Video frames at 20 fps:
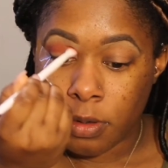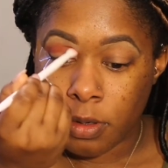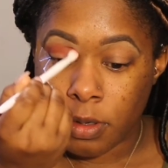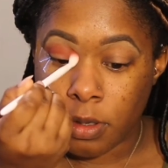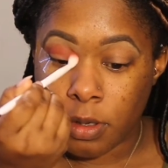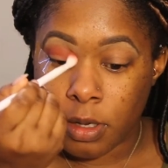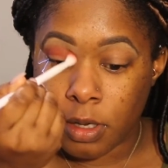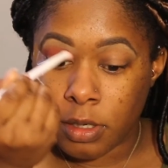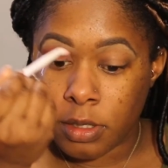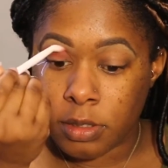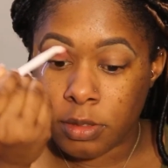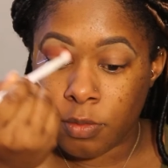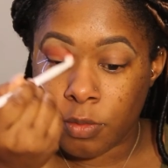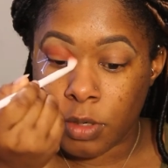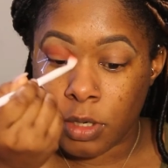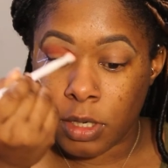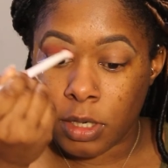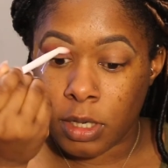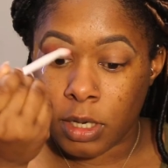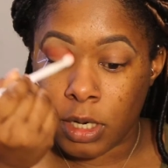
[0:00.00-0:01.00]
Like, I just
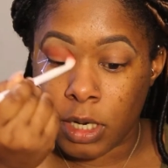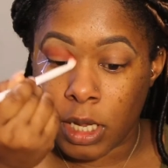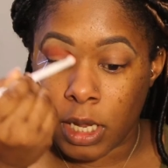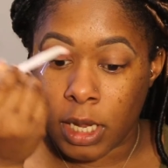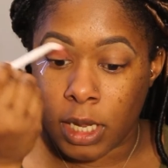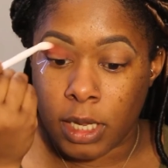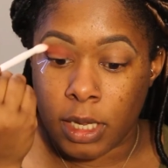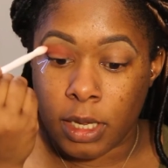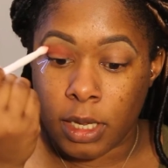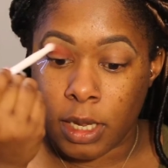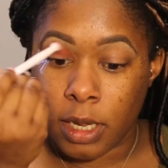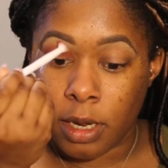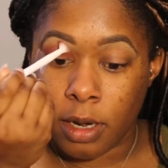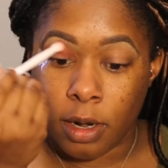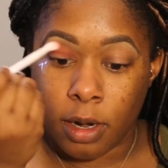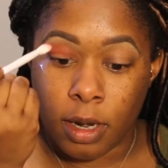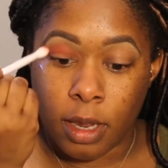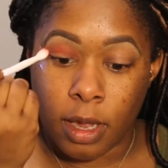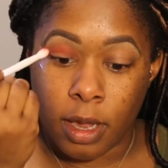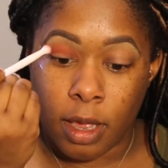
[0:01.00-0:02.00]
want to light
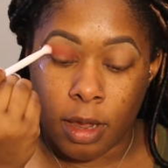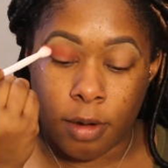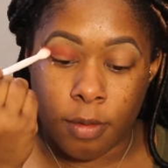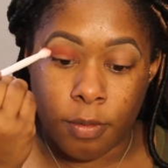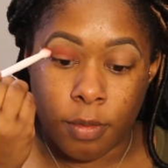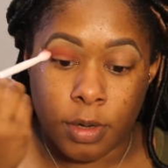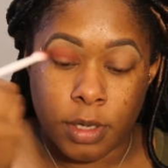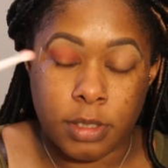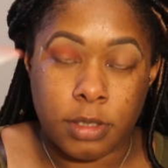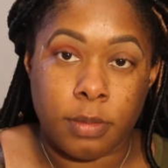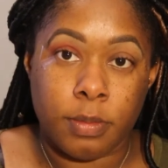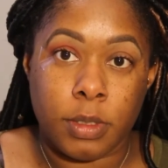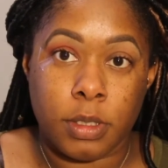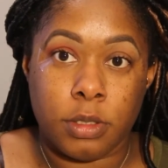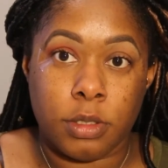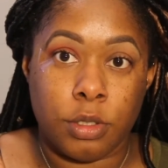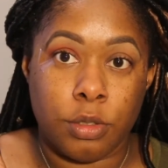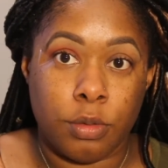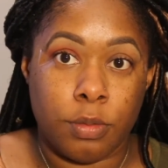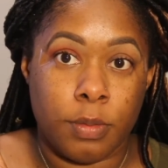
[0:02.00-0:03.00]
it. Like, I don't want it to be
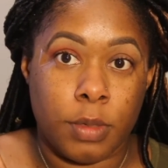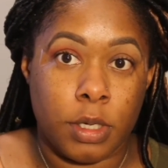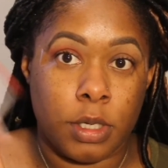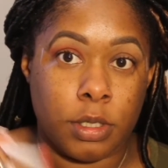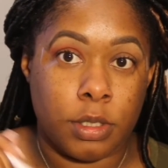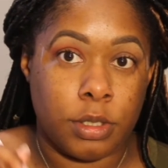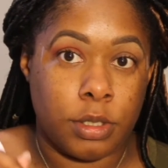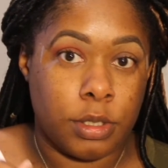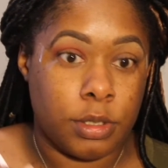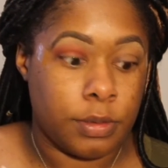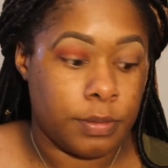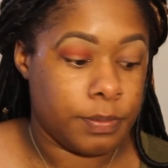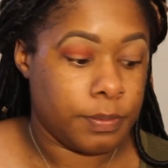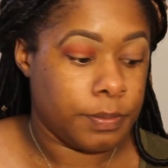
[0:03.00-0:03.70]
too much.